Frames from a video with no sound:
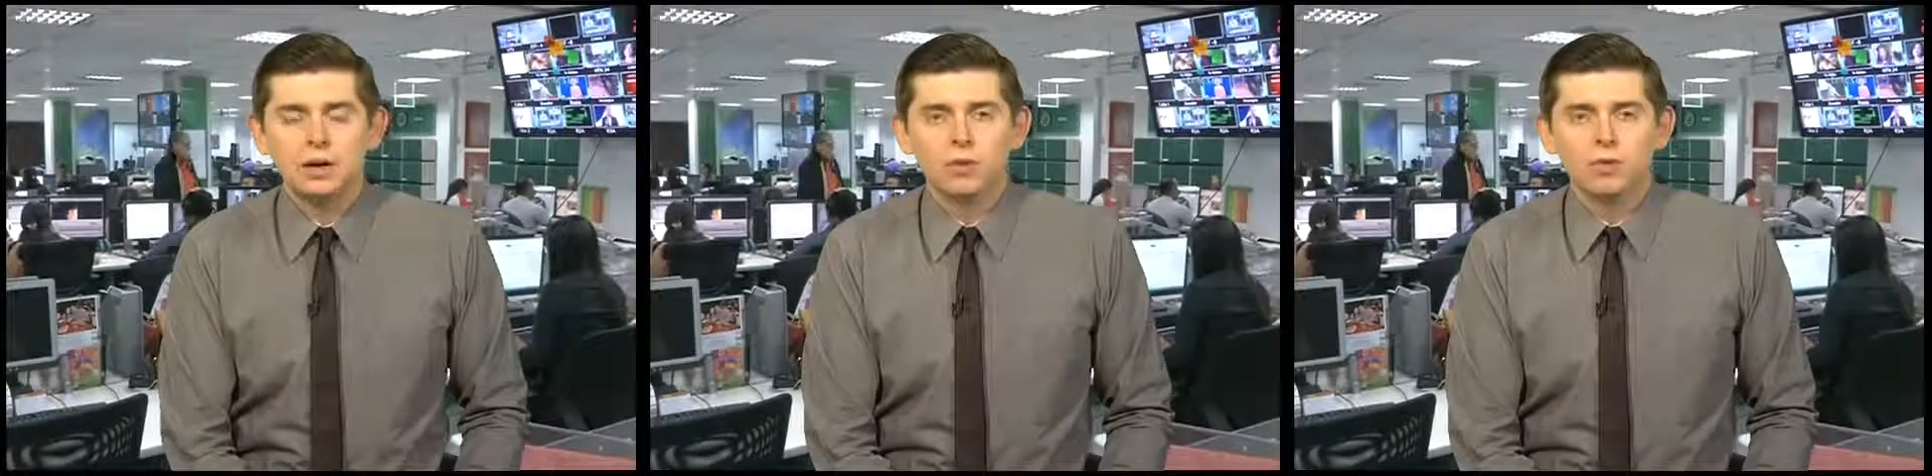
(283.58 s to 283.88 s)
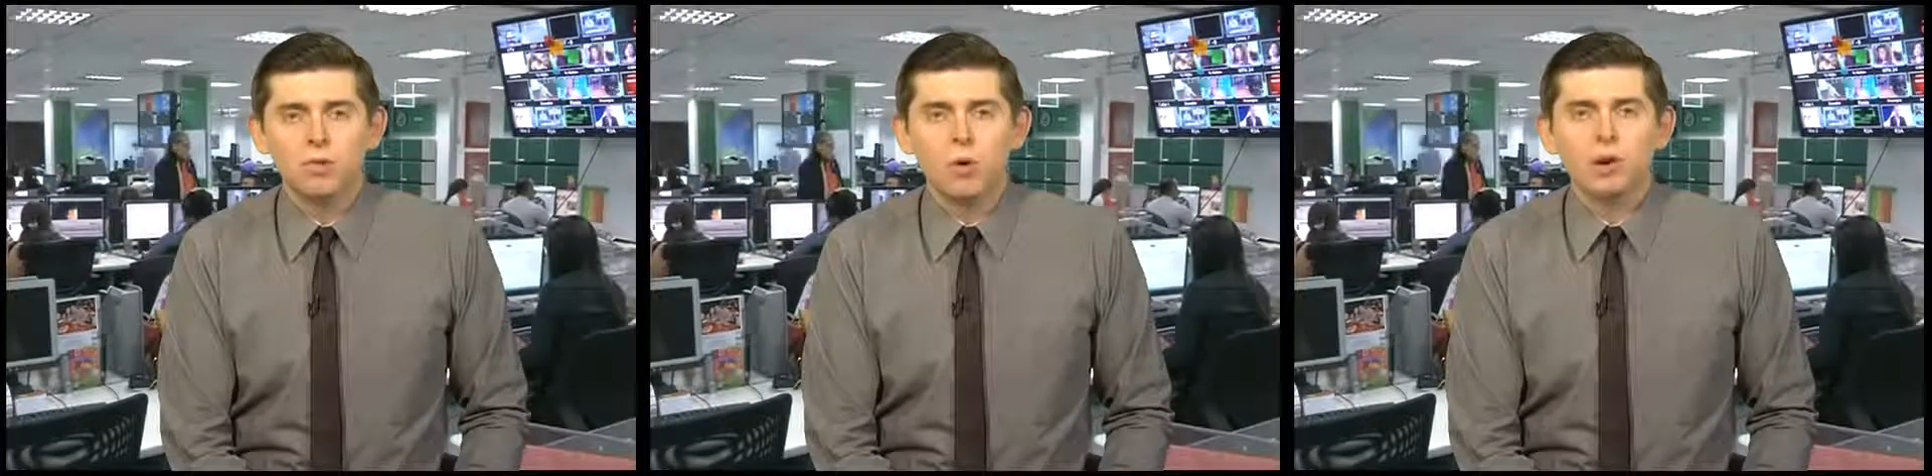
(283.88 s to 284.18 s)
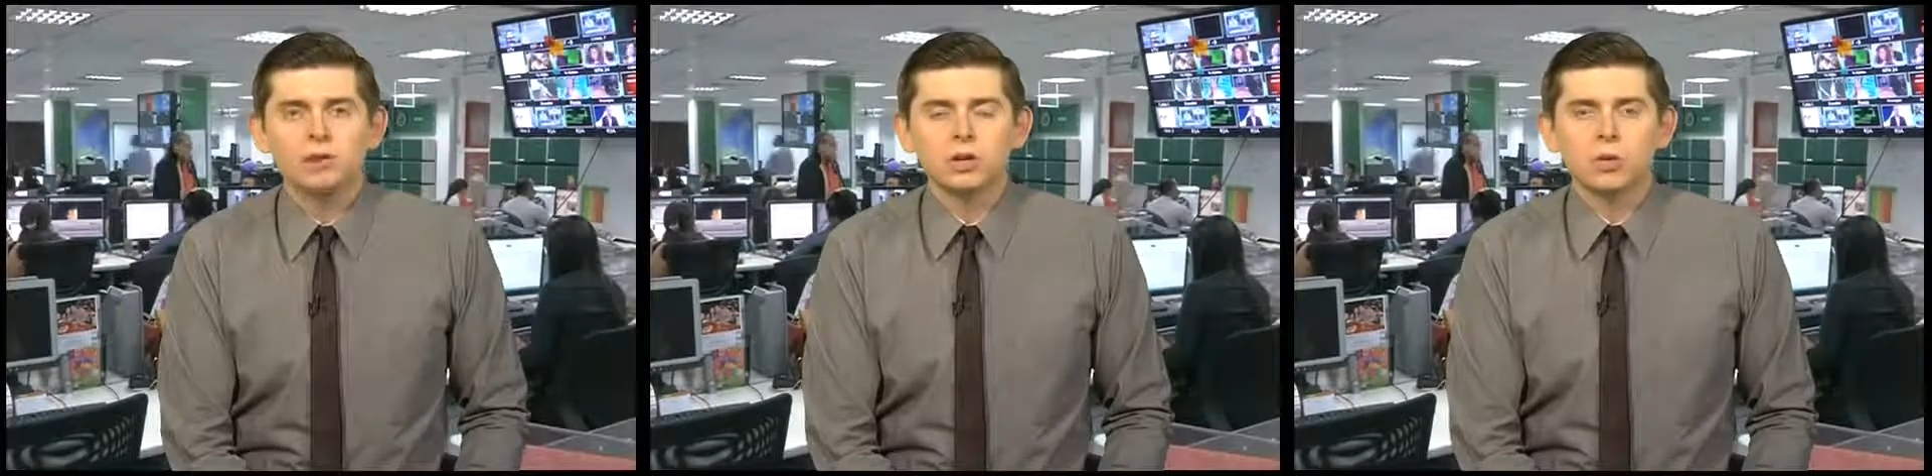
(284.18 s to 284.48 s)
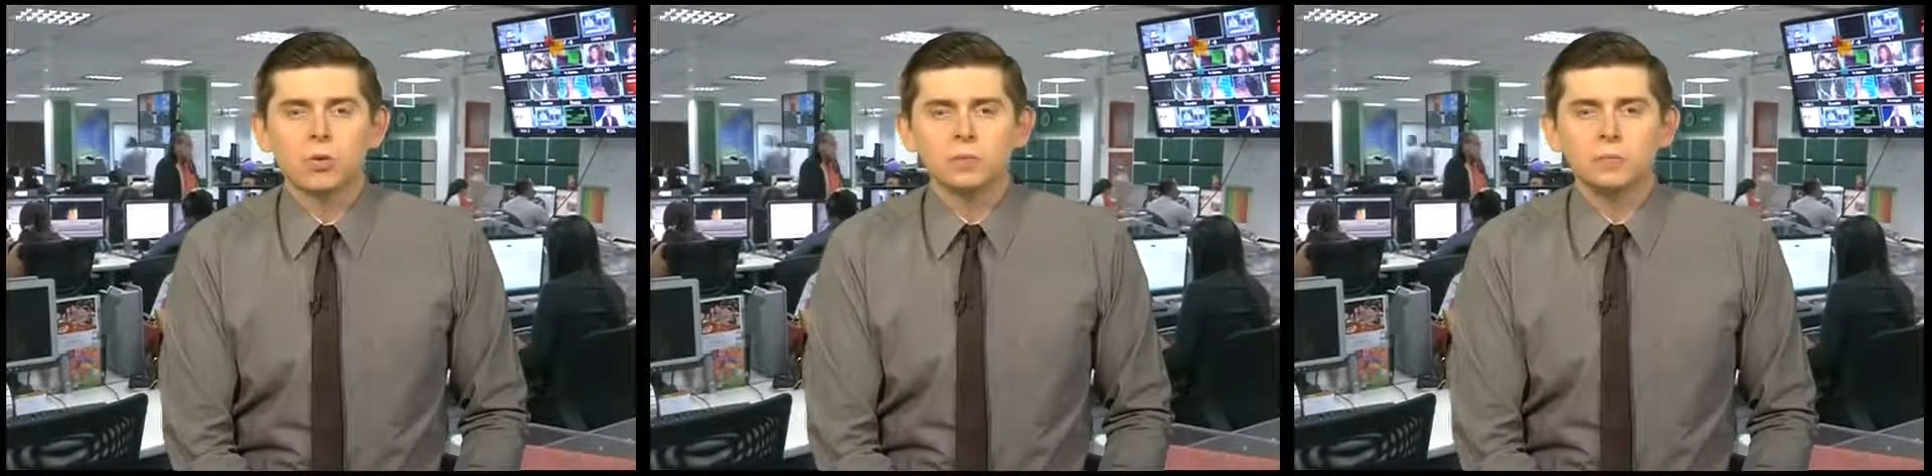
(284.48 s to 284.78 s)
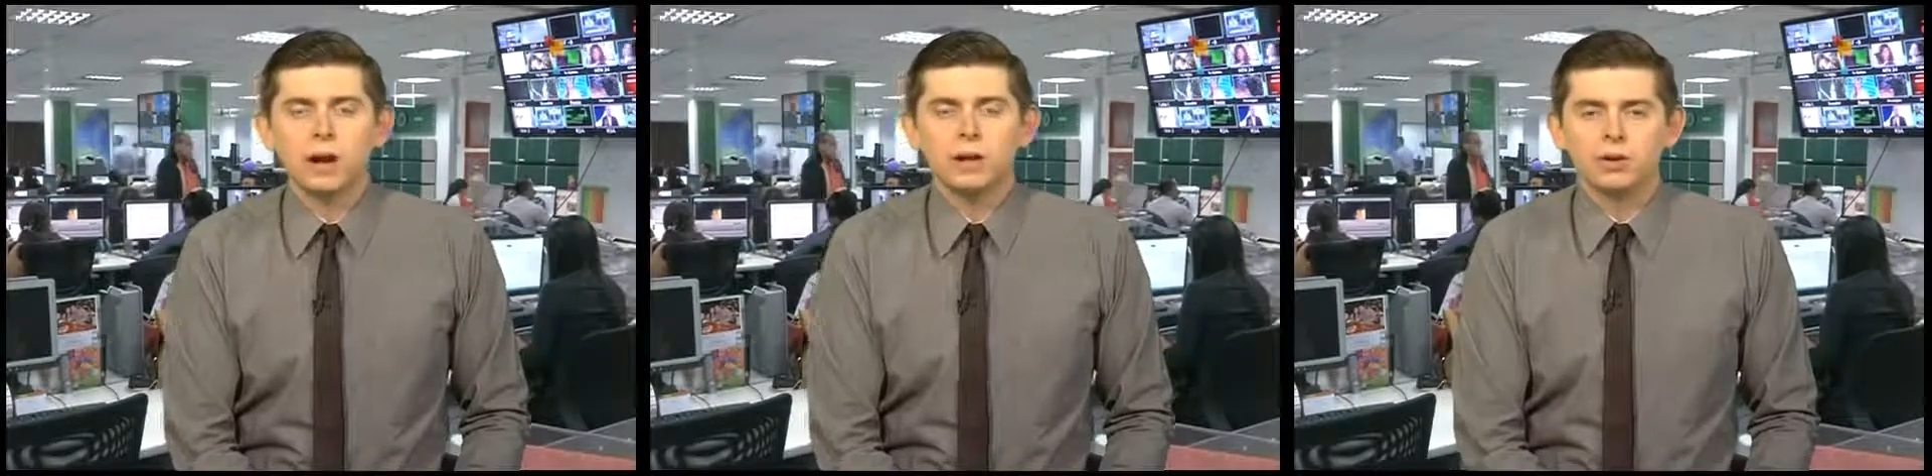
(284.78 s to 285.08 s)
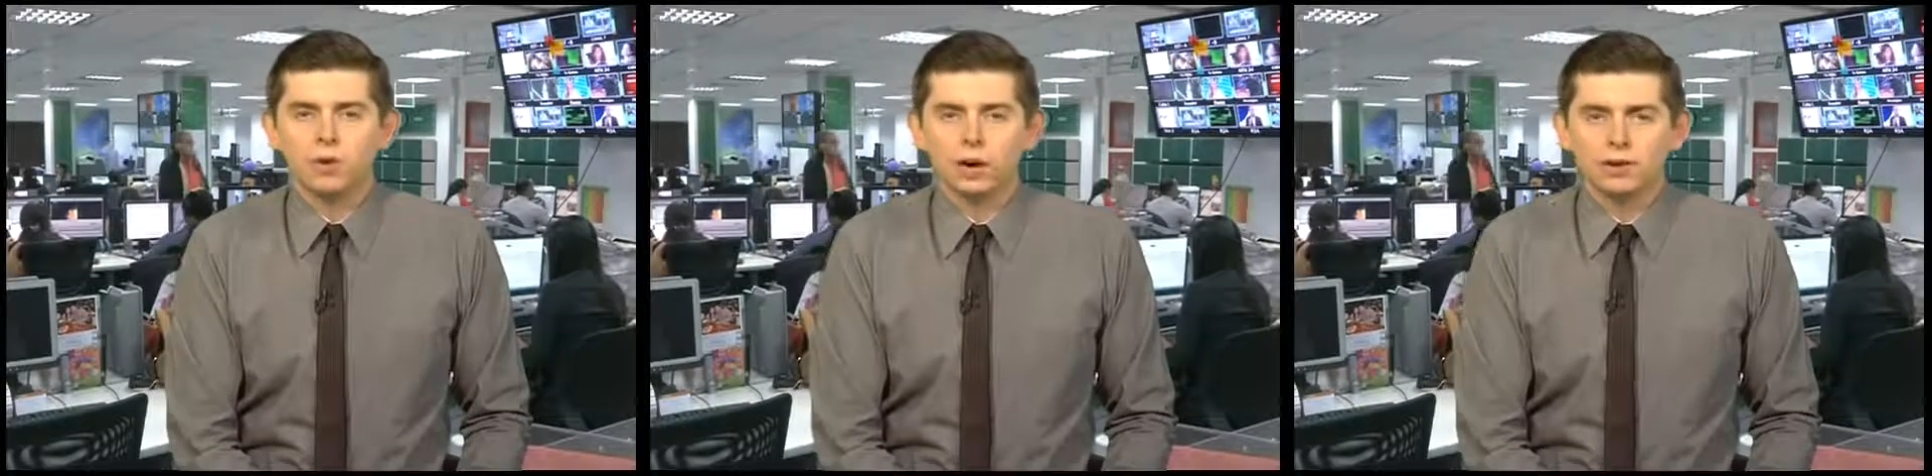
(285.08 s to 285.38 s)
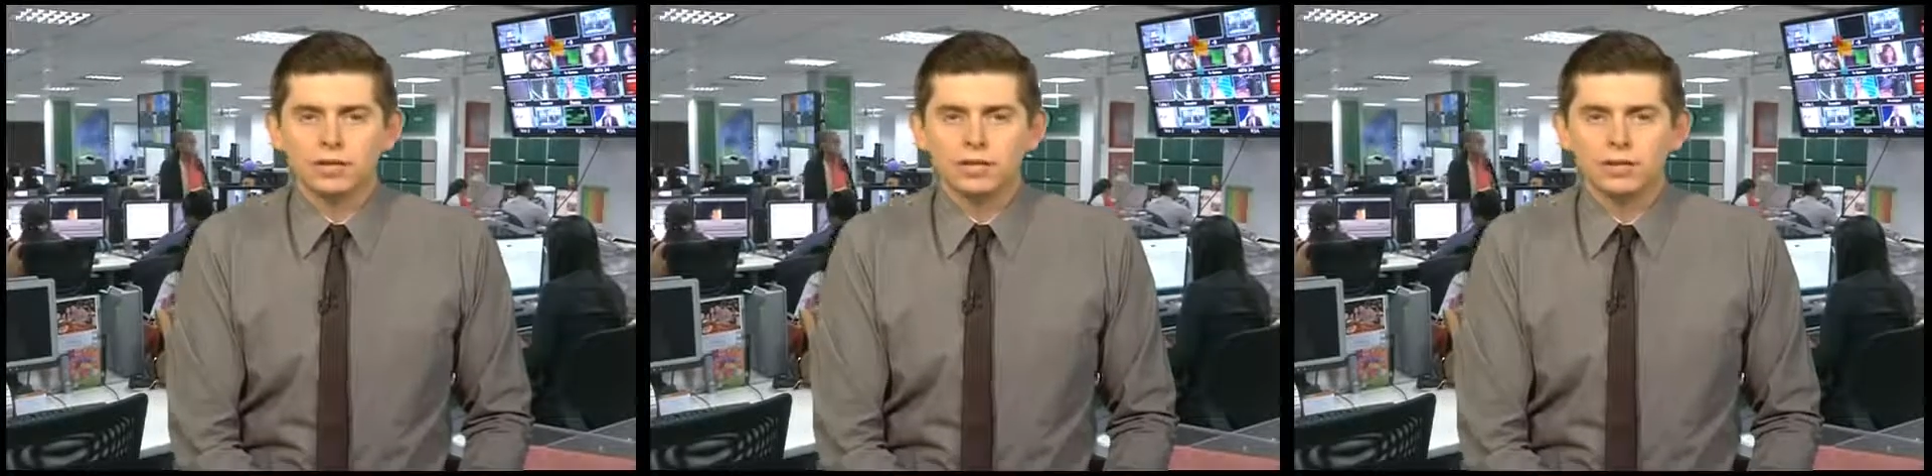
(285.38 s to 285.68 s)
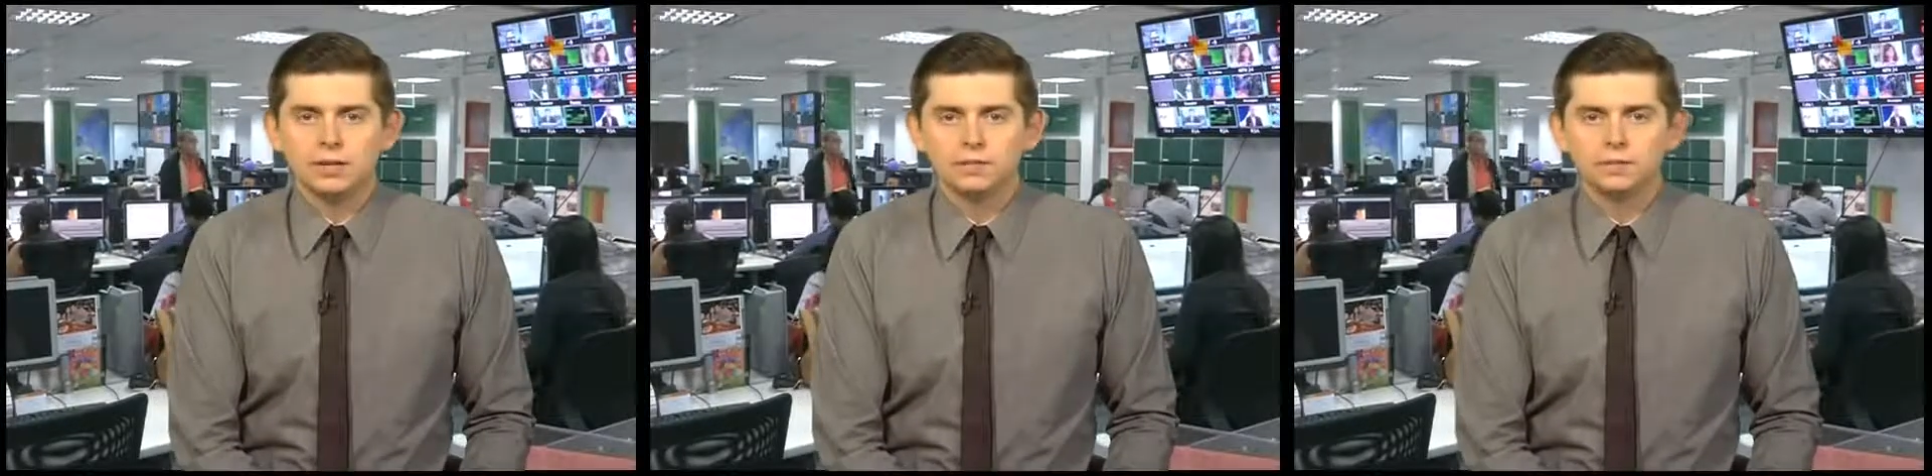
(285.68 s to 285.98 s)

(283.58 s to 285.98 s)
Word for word: With more, here's our correspondent, Nor Harazine.